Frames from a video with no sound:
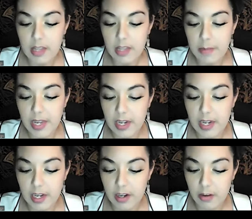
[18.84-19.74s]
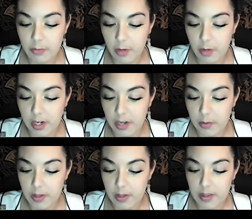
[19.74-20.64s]
In the beginning of working
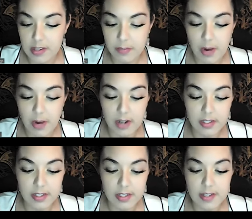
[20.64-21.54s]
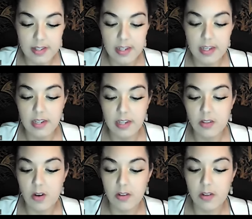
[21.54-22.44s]
with these practices, it takes
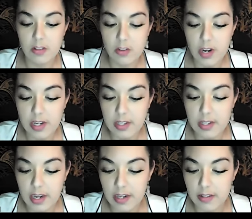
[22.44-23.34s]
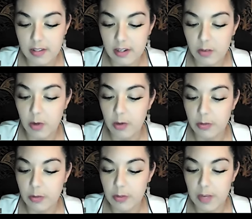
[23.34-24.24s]
concentrated days in a
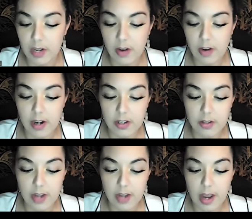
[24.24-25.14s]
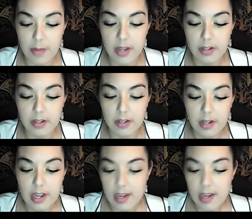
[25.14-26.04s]
row to make gratitude a habit.
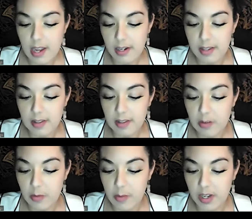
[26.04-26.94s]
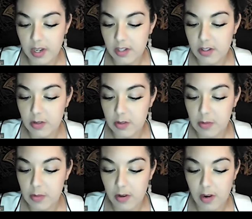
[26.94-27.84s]
Anything that reminds you
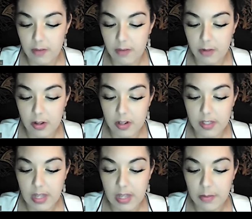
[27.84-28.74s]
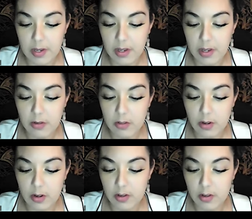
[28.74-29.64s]
to be grateful is helping you
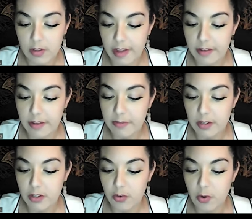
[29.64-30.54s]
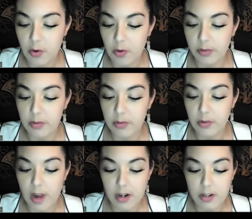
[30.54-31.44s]
turn your life into gold with
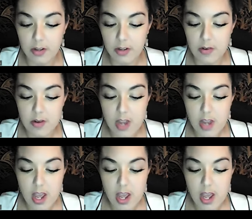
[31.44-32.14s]
gratitude.